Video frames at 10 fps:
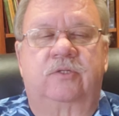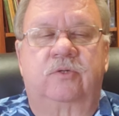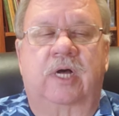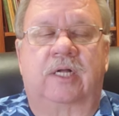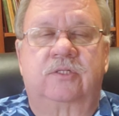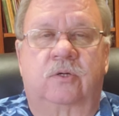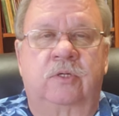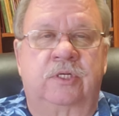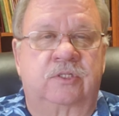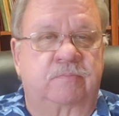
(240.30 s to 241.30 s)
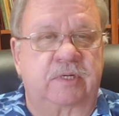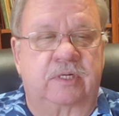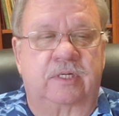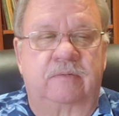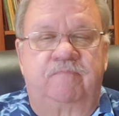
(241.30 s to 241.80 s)
to God's Holy
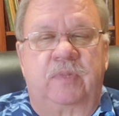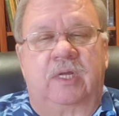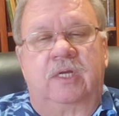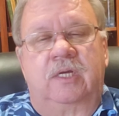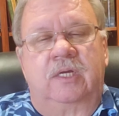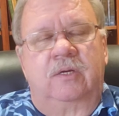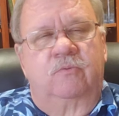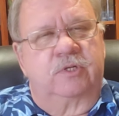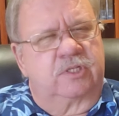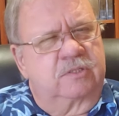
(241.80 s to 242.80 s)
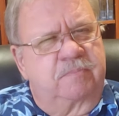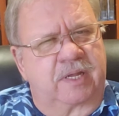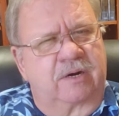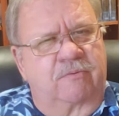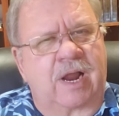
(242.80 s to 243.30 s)
Spirit, which has
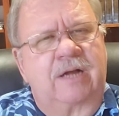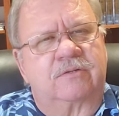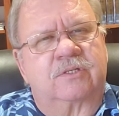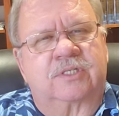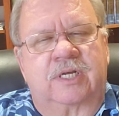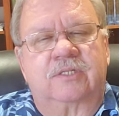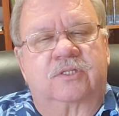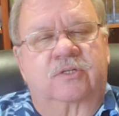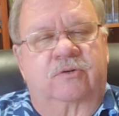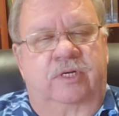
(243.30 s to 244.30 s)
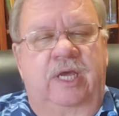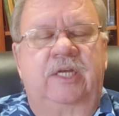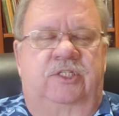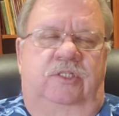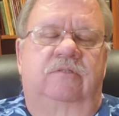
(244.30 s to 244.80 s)
been around since
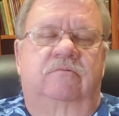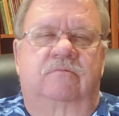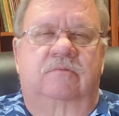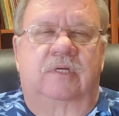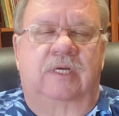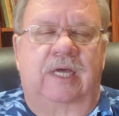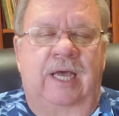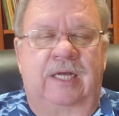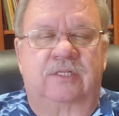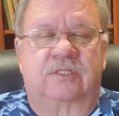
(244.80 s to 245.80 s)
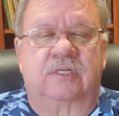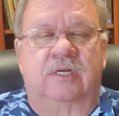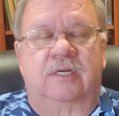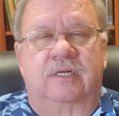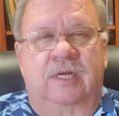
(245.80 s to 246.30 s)
creation, as
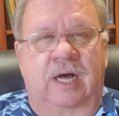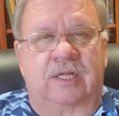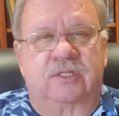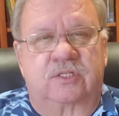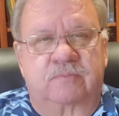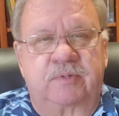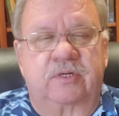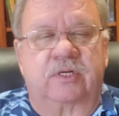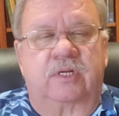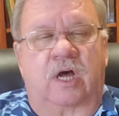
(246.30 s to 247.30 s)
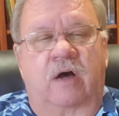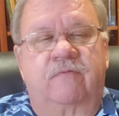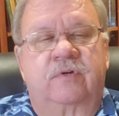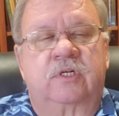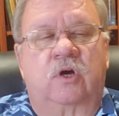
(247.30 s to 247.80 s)
God's Spirit
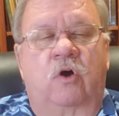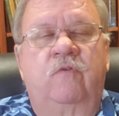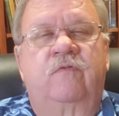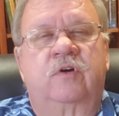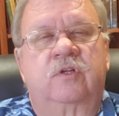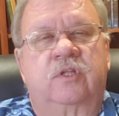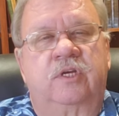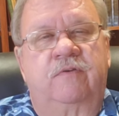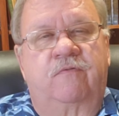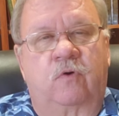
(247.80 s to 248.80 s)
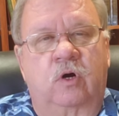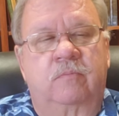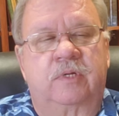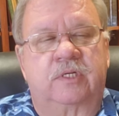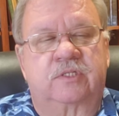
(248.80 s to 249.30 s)
hovered over the
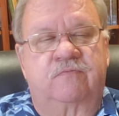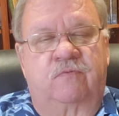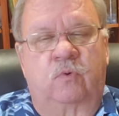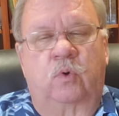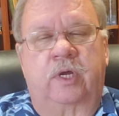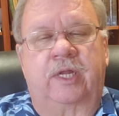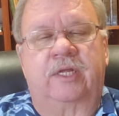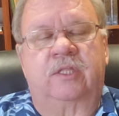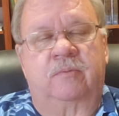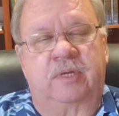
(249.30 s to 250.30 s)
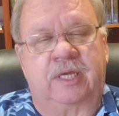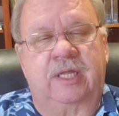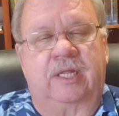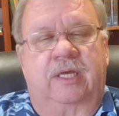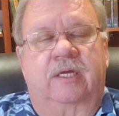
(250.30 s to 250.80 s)
formless void in the
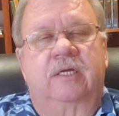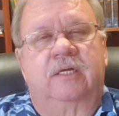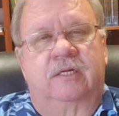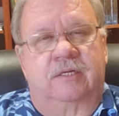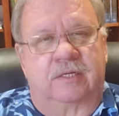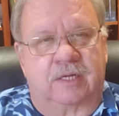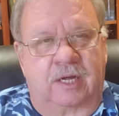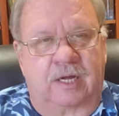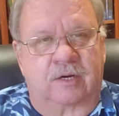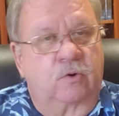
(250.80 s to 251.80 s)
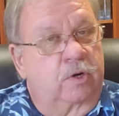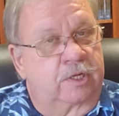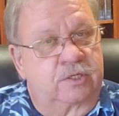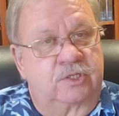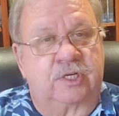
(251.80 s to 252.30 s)
beginning,
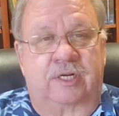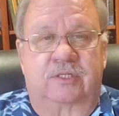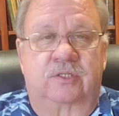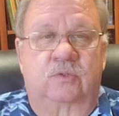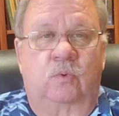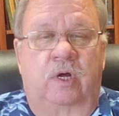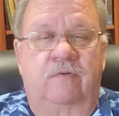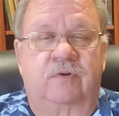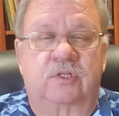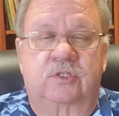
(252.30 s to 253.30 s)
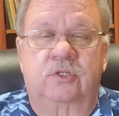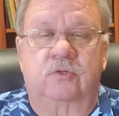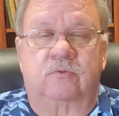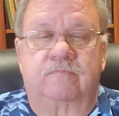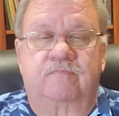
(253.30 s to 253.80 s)
according to Genesis 1, verse
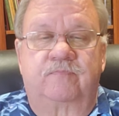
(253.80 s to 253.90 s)
2.